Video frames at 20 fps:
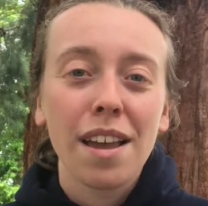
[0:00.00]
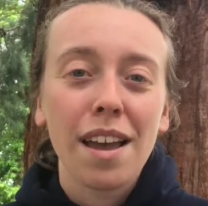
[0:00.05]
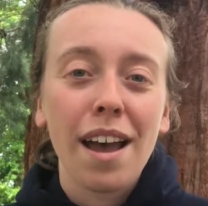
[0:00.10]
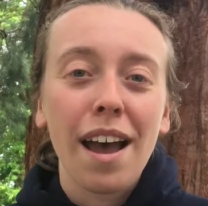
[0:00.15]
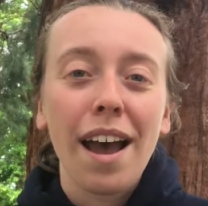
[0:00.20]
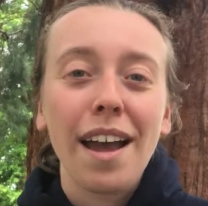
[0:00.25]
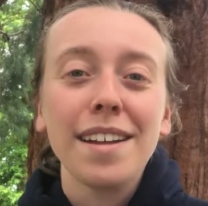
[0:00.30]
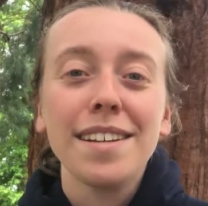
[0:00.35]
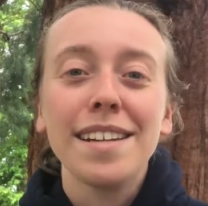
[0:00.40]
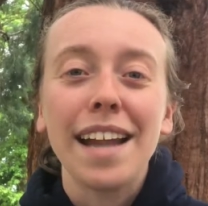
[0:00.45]

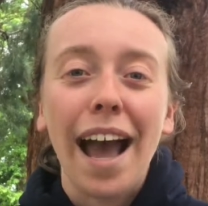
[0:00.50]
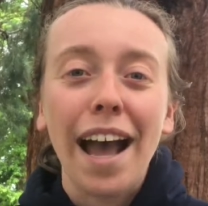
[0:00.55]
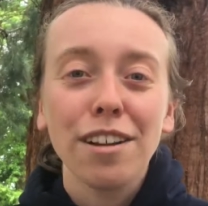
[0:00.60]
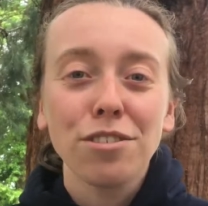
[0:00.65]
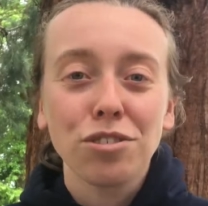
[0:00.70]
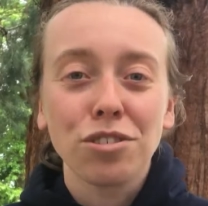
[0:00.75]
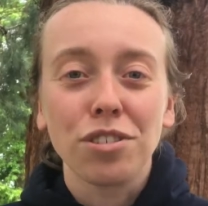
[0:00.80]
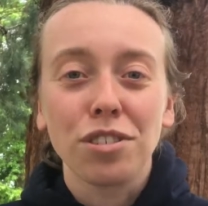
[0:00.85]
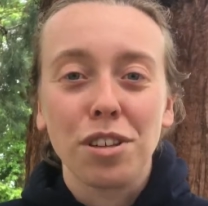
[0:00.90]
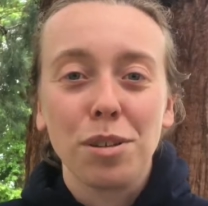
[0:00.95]
a
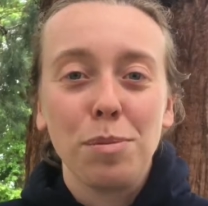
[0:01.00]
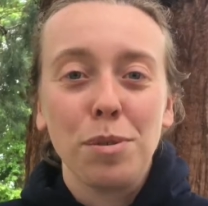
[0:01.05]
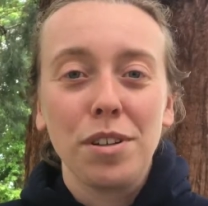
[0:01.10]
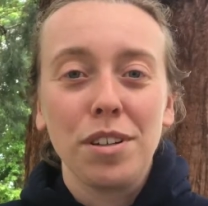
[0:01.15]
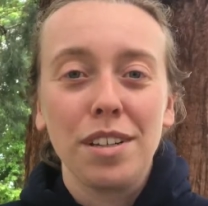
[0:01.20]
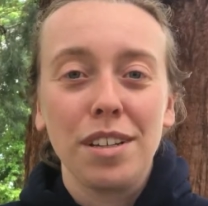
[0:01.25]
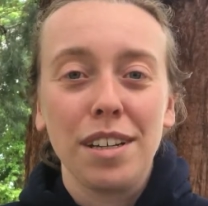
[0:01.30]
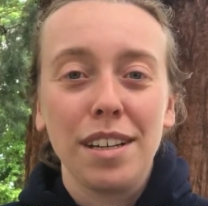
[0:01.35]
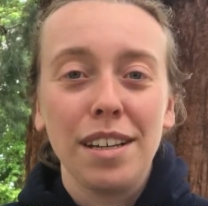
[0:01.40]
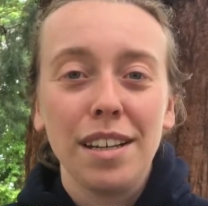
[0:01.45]
natural
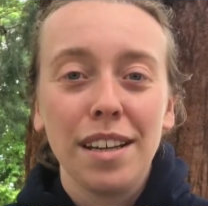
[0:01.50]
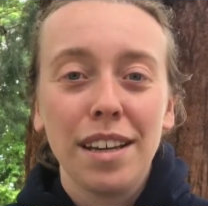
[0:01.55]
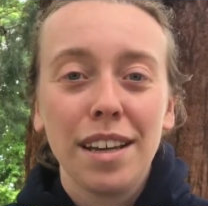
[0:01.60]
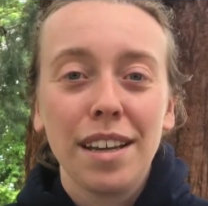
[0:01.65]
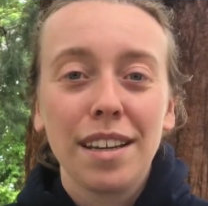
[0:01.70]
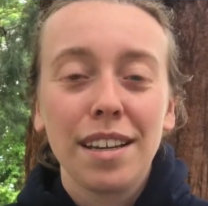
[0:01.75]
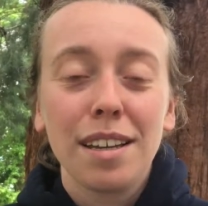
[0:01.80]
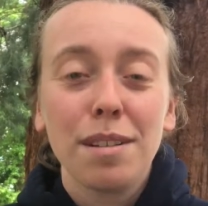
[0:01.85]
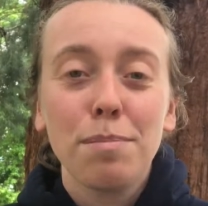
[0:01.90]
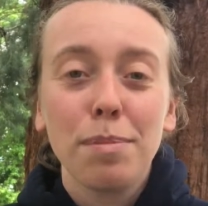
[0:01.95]
community
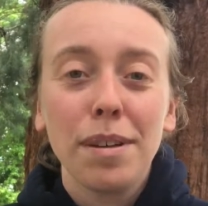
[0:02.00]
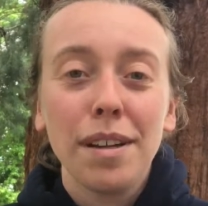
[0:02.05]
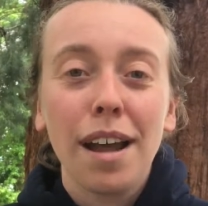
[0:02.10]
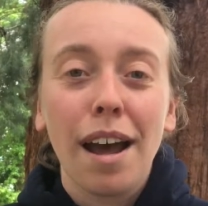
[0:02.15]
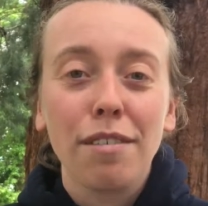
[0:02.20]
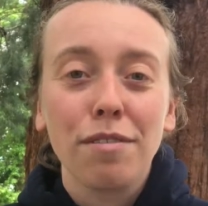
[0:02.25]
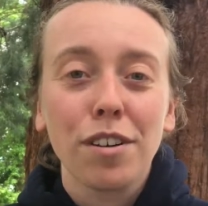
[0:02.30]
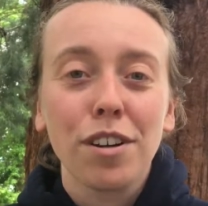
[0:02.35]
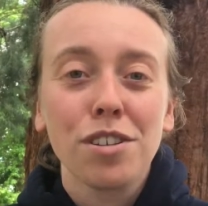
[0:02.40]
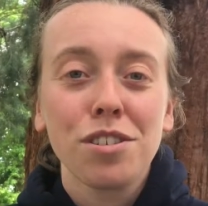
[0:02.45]
can be
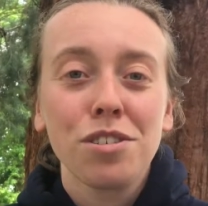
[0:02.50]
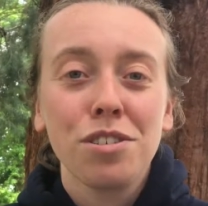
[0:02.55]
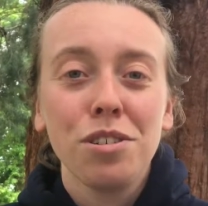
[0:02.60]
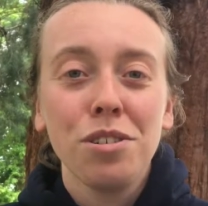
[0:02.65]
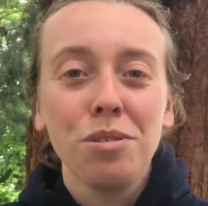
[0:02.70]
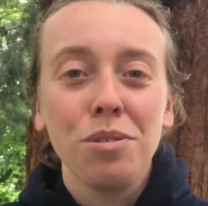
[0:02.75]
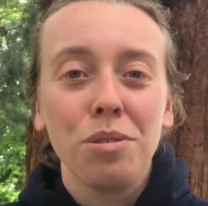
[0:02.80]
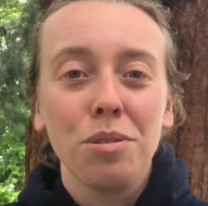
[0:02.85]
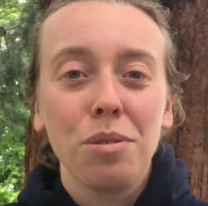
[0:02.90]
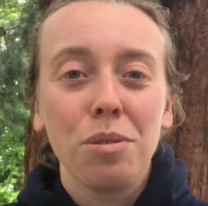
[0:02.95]
diverse
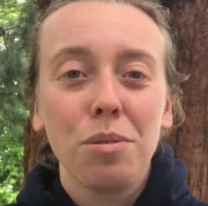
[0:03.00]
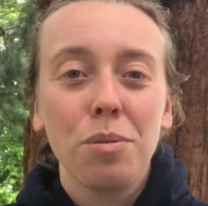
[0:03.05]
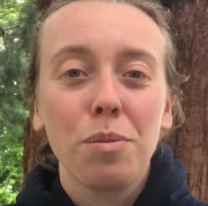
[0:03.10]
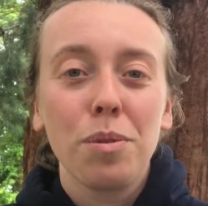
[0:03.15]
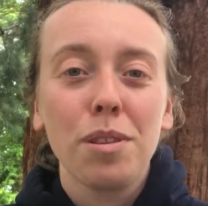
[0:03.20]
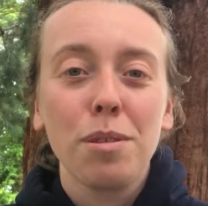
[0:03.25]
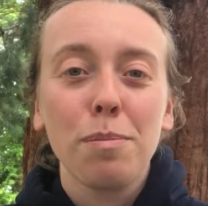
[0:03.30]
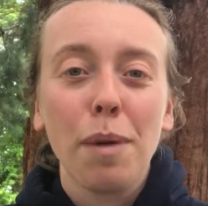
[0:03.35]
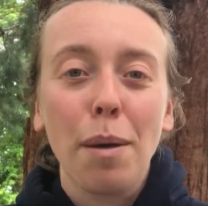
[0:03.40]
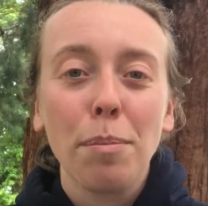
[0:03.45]
too, with
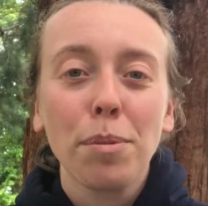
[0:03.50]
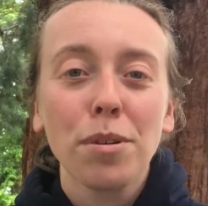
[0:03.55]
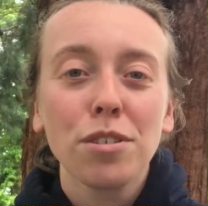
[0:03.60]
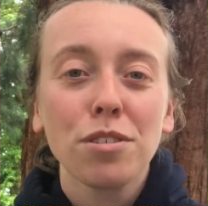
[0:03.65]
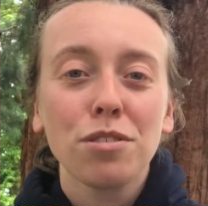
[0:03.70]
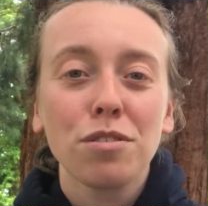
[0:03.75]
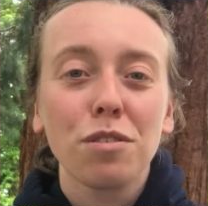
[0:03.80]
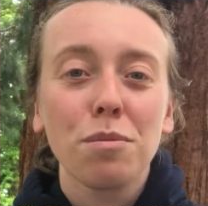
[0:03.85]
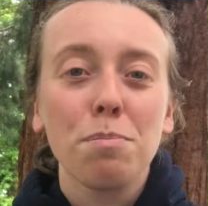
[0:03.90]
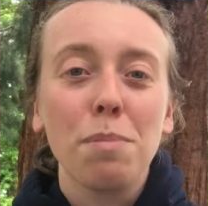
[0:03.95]
members
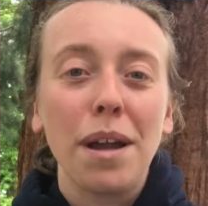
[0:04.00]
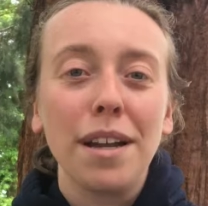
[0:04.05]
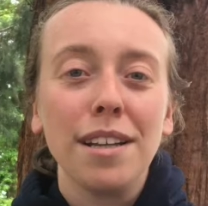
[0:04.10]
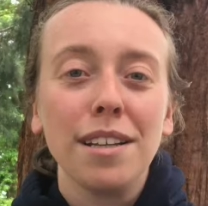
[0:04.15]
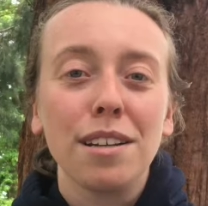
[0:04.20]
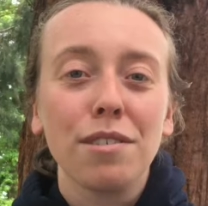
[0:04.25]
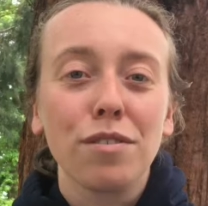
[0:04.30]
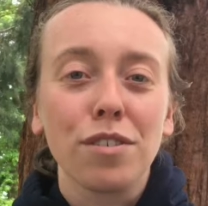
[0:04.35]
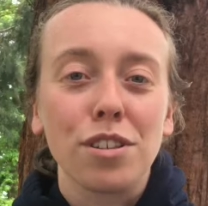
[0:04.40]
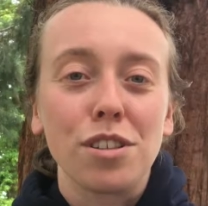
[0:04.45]
from many
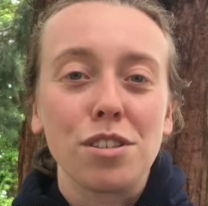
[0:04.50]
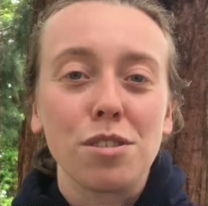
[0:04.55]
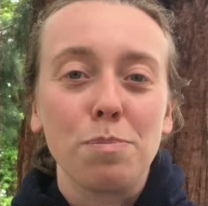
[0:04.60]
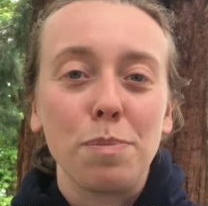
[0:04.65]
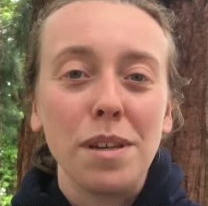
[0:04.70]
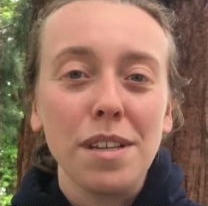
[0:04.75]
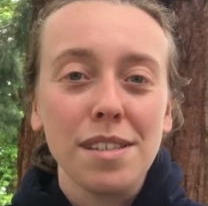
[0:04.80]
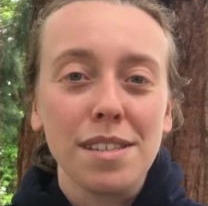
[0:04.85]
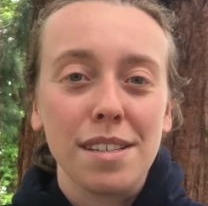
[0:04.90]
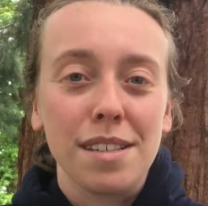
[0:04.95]
different
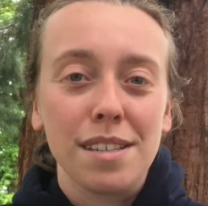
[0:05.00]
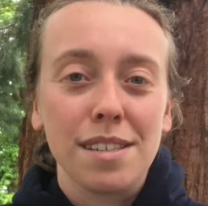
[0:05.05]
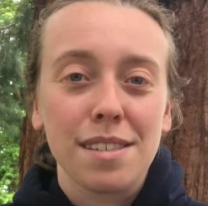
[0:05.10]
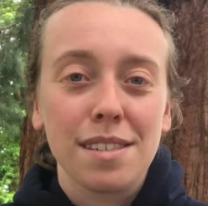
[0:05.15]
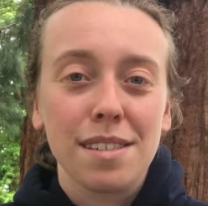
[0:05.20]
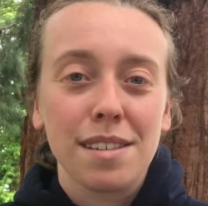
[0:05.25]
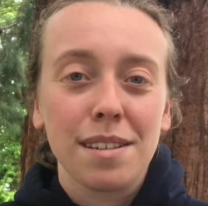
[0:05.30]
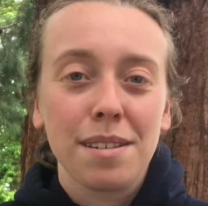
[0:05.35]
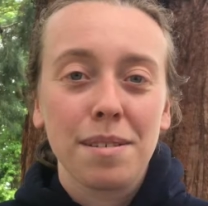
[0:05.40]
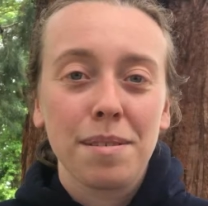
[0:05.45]
species.